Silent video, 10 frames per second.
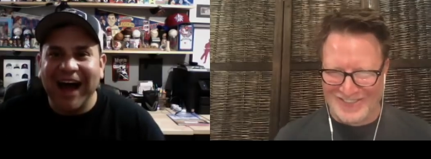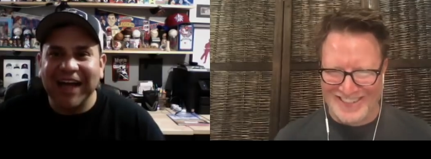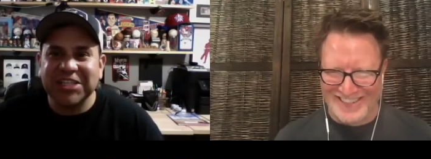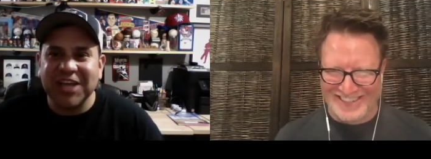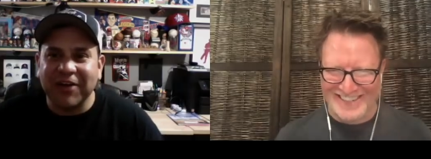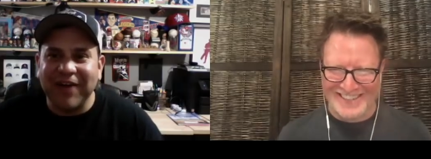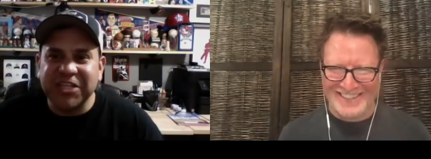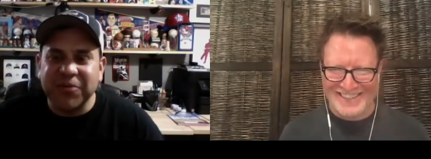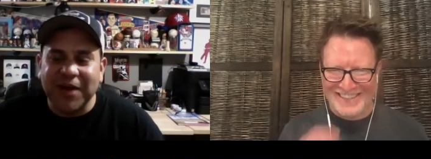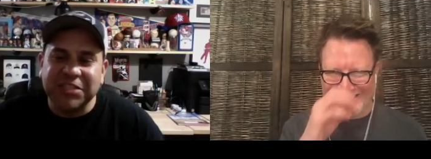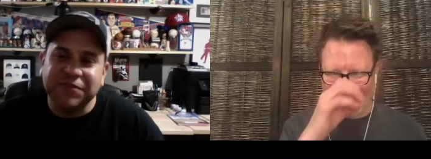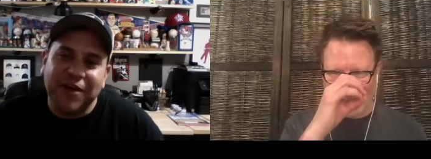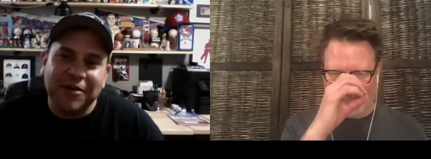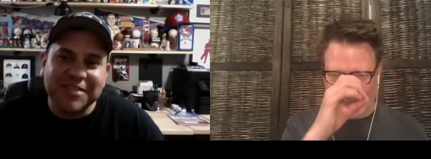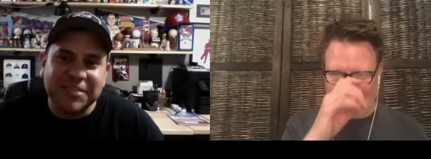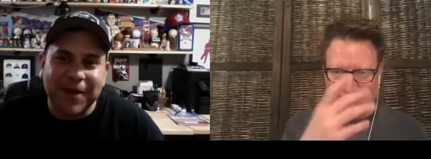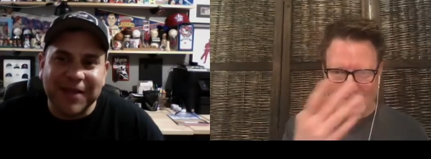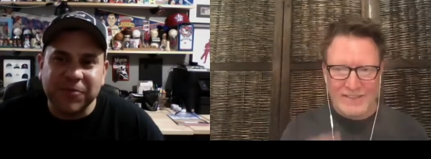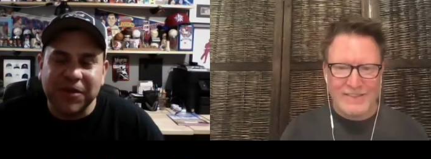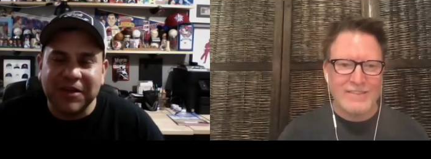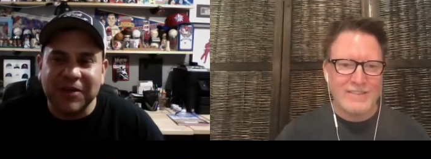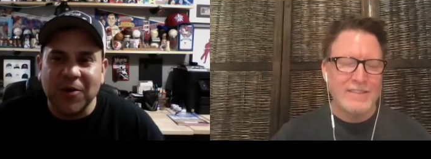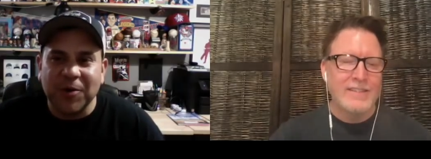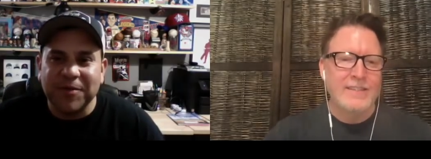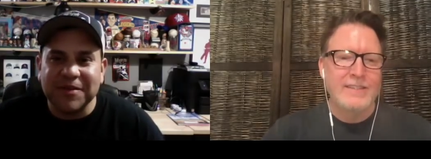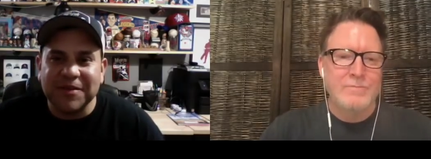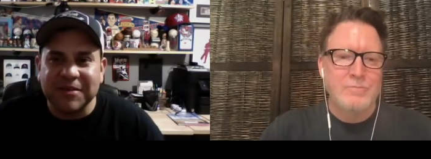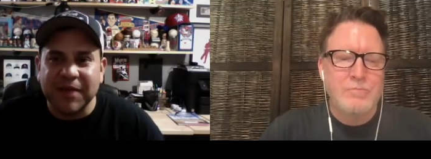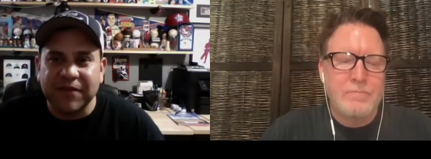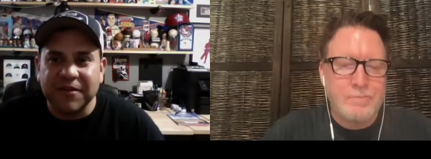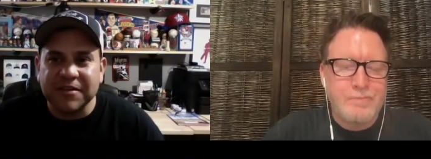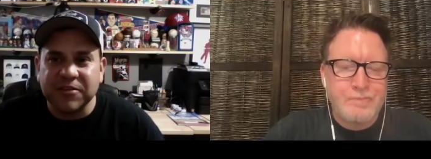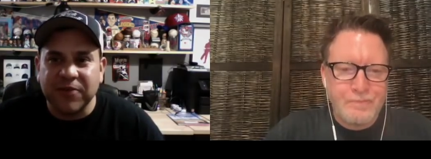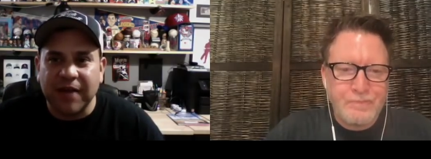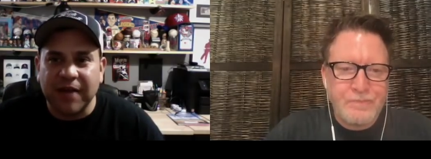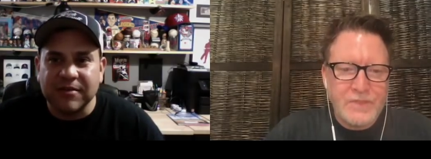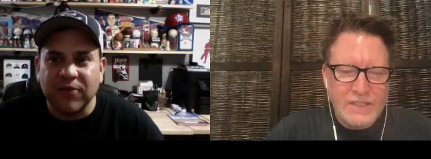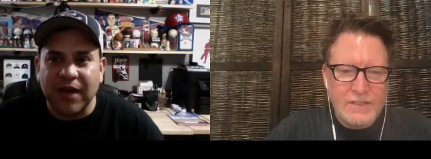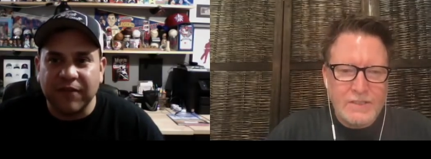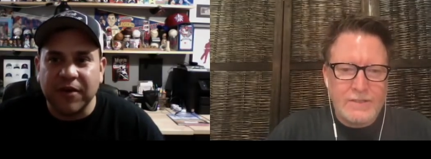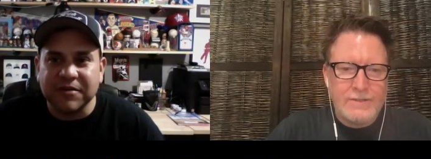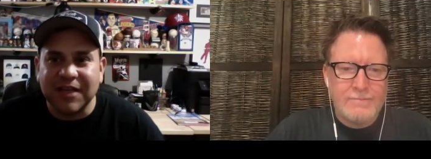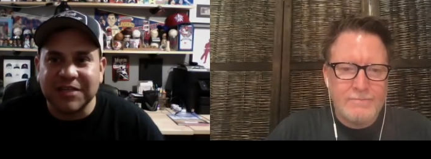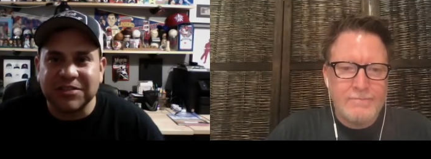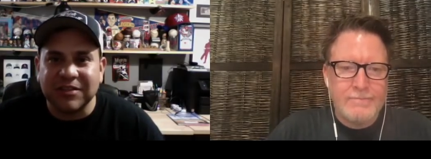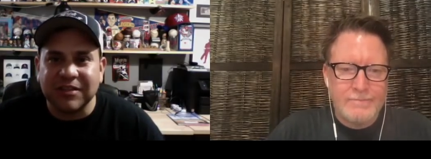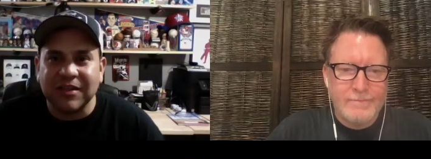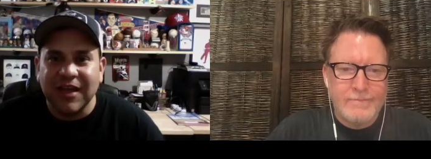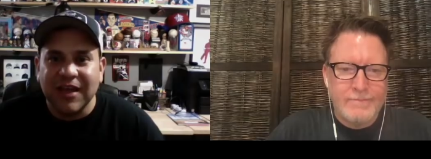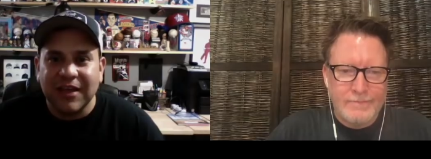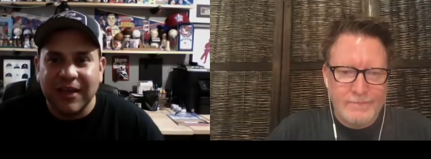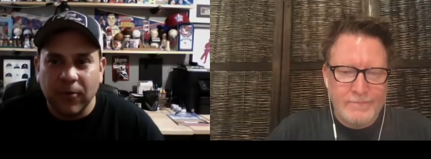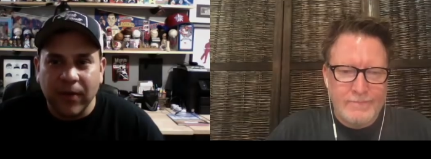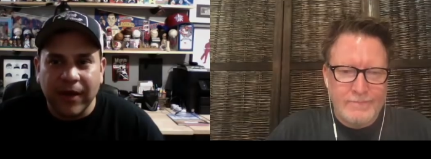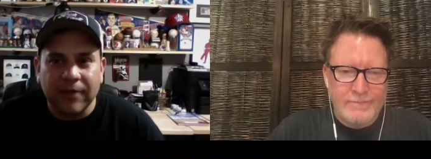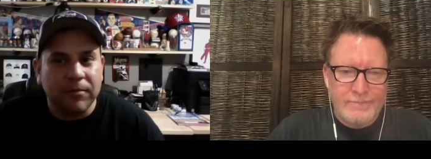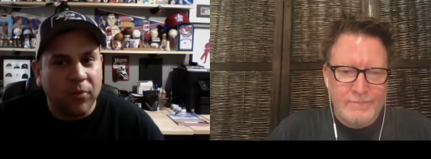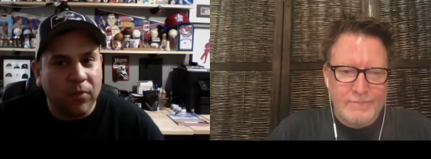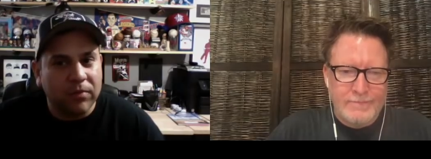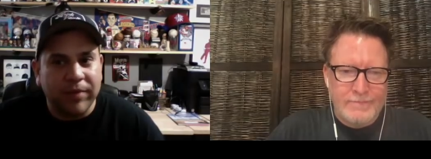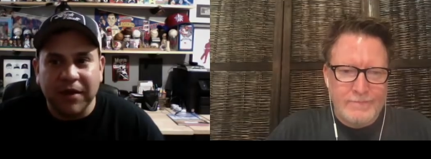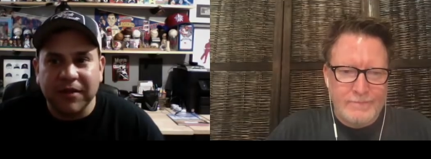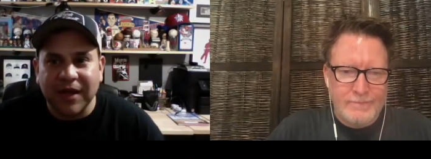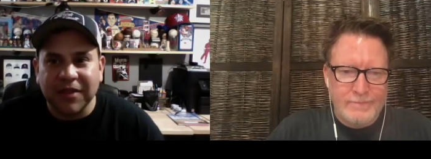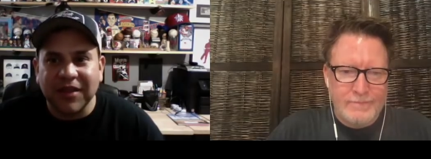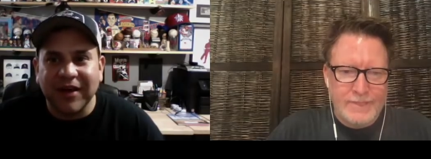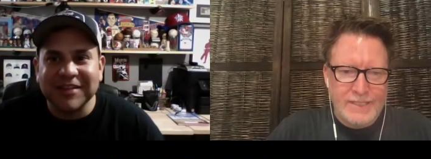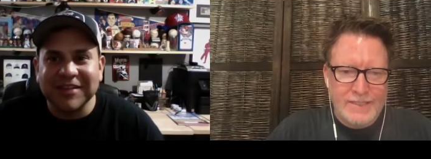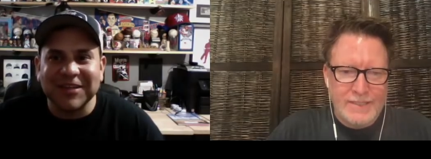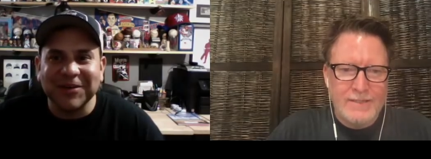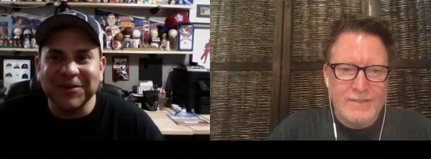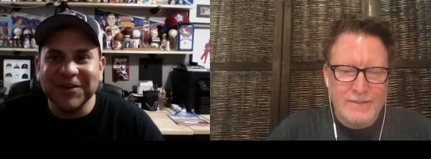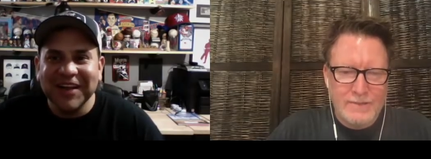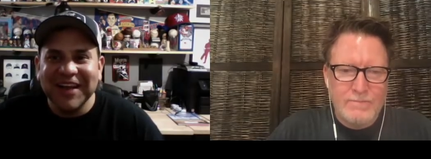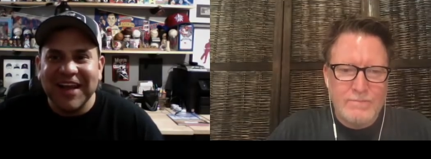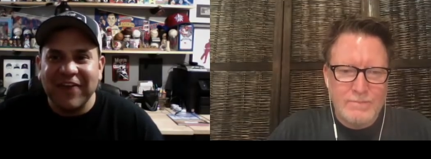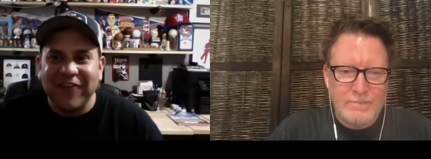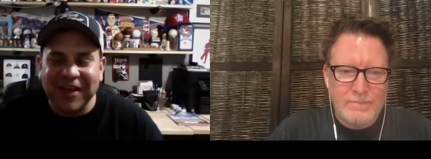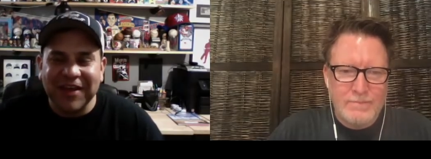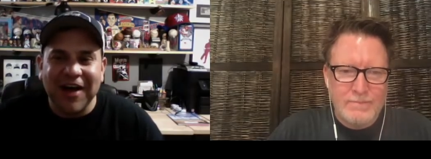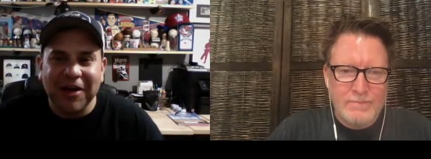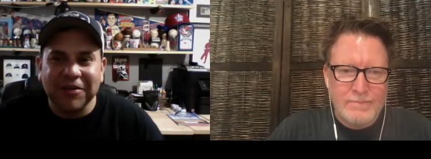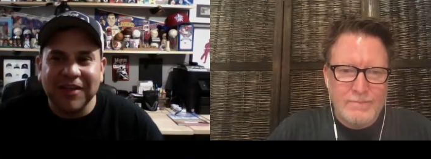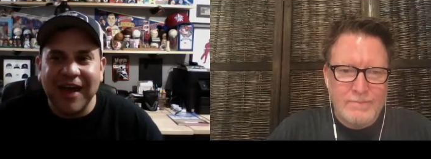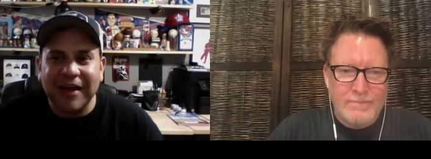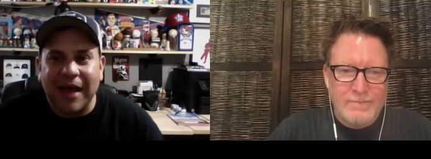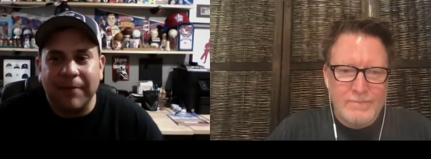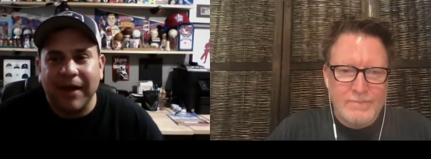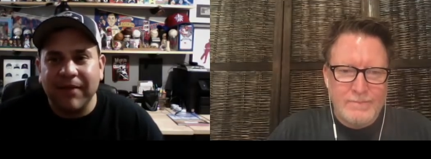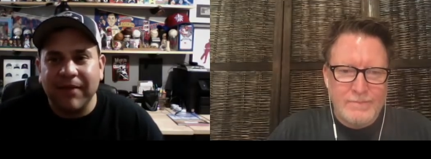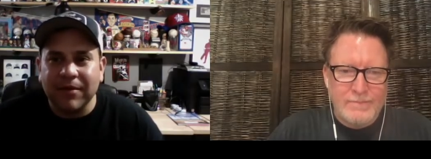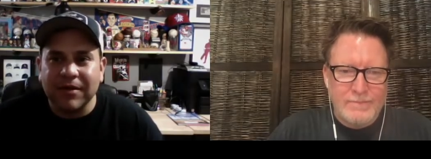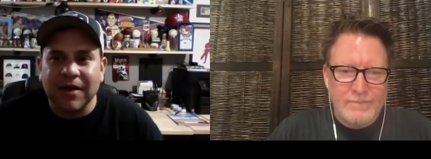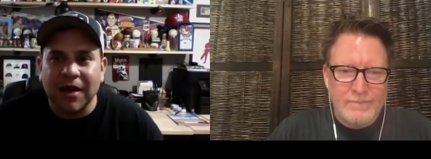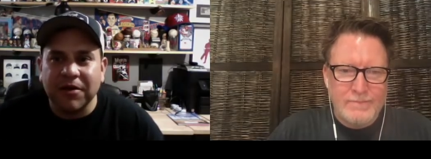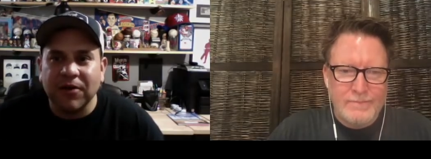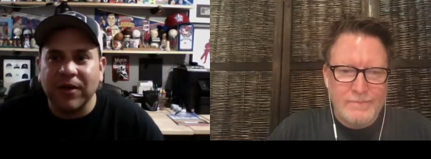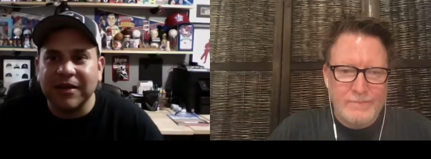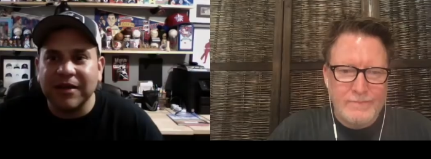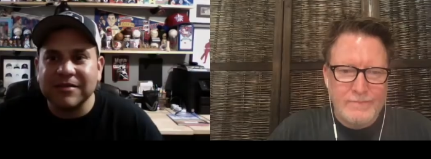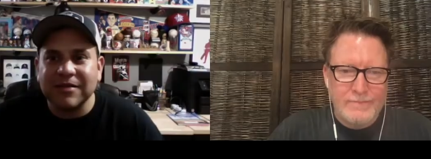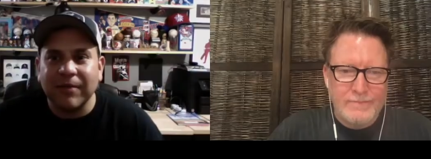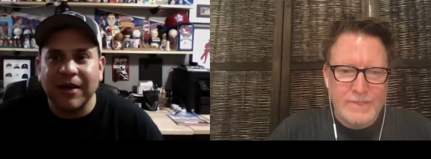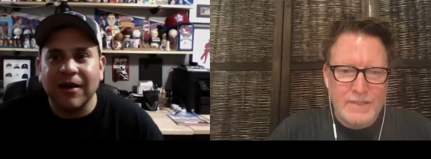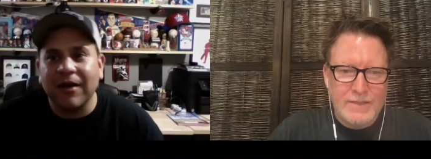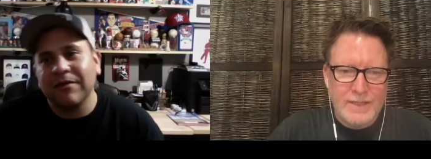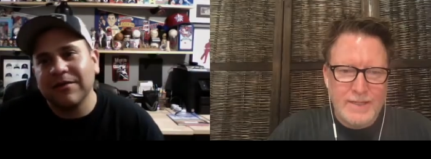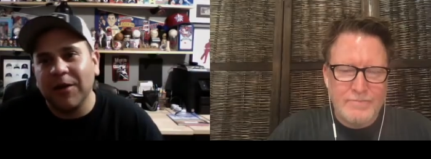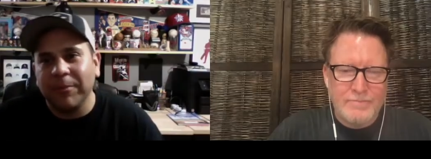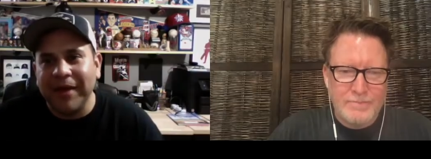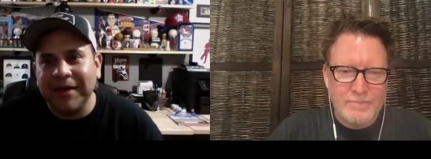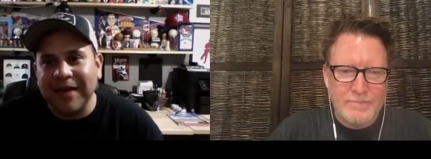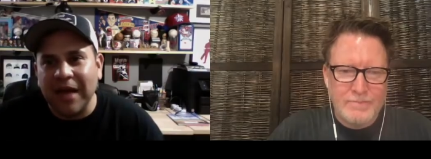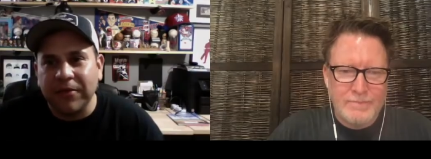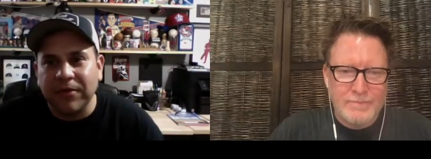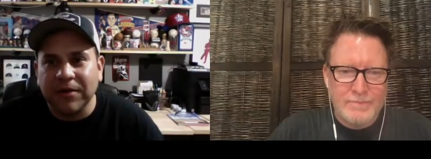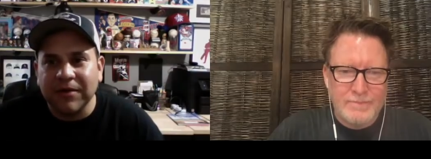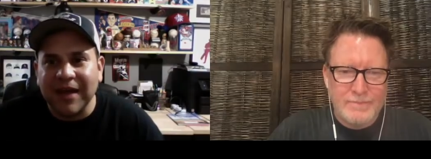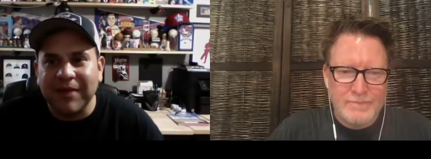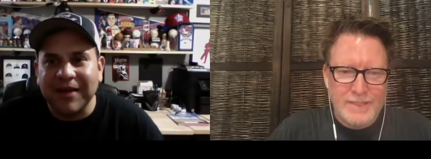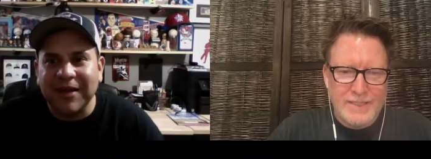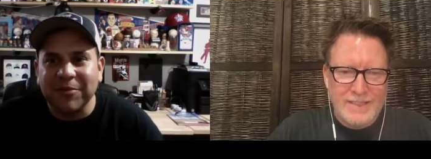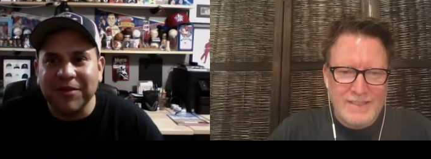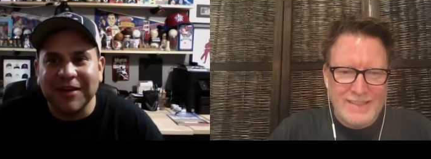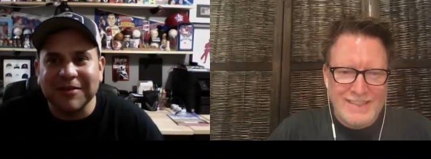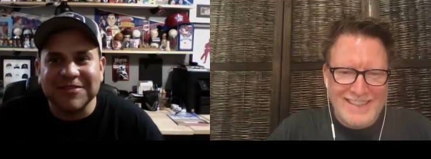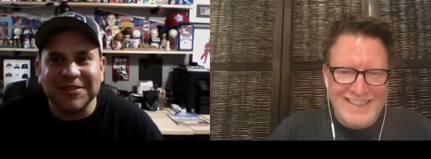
Speaker 1: I shot graduation photos this past weekend in Corpus, and it was my first grad grad photo session, and it went better than I thought. So if I can conquer that, I might be able to conquer a wedding. So I might call call yeah. Ben down the road and have Ben help me out. So